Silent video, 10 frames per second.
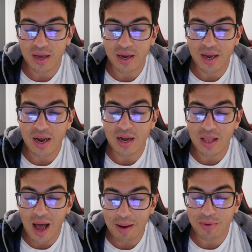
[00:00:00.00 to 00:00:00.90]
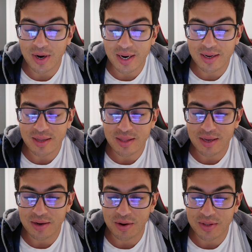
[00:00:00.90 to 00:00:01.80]
a conglomerate,
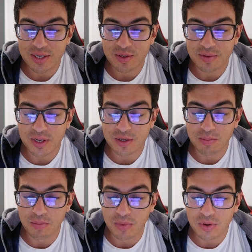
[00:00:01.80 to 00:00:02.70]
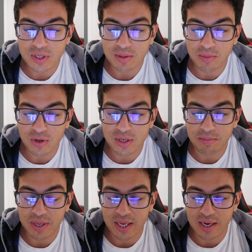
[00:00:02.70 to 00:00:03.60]
you know, this
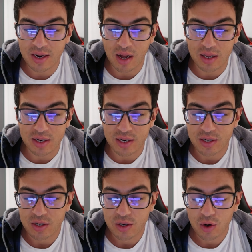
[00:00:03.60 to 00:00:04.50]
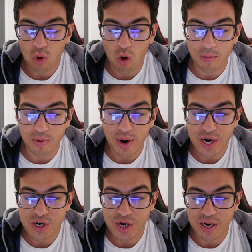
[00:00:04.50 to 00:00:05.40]
multi-billion-dollar
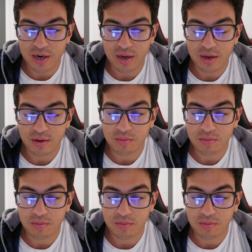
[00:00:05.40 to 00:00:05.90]
corporation,